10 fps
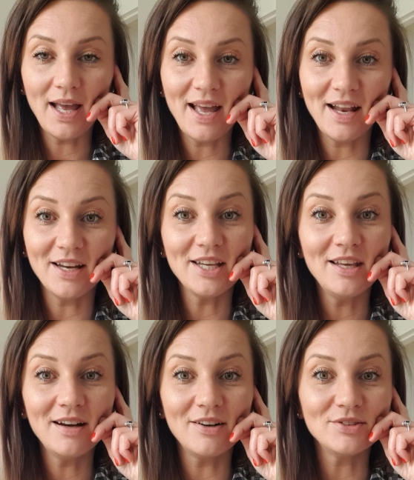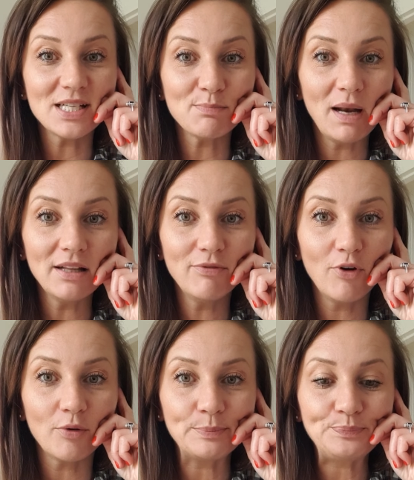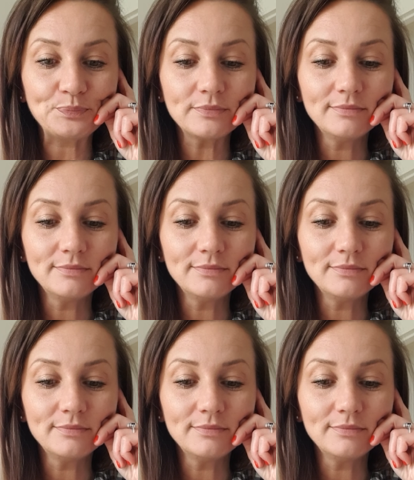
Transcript: And here on this platform,